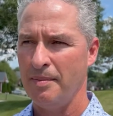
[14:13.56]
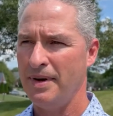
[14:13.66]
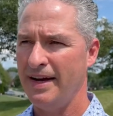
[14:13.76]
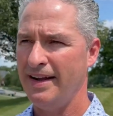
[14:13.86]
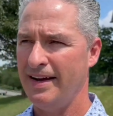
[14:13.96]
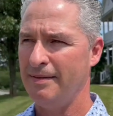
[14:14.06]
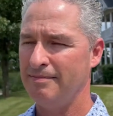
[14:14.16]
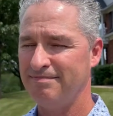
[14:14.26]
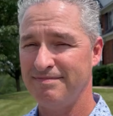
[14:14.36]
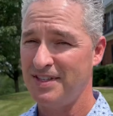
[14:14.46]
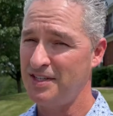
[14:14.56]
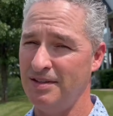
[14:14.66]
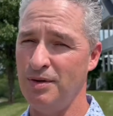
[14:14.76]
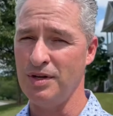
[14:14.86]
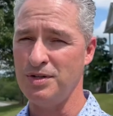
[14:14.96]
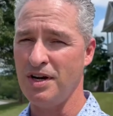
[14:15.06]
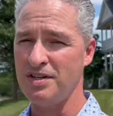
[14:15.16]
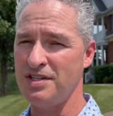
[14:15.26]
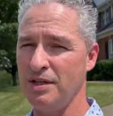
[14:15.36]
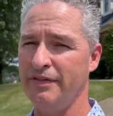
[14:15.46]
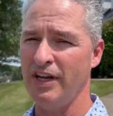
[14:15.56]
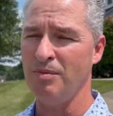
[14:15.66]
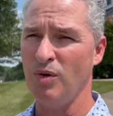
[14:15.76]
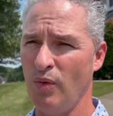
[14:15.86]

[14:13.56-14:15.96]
But um, new construction is still available.